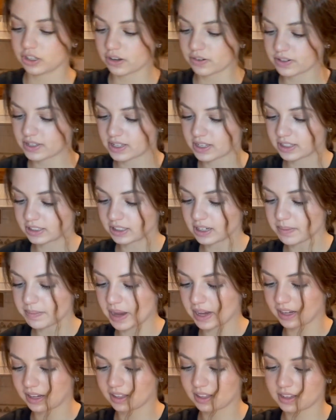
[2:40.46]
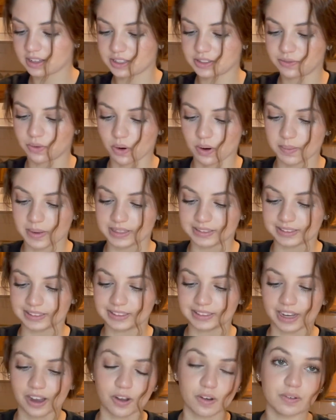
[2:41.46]
since I'm making this for
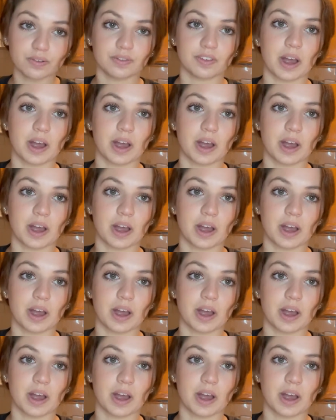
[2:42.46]
myself,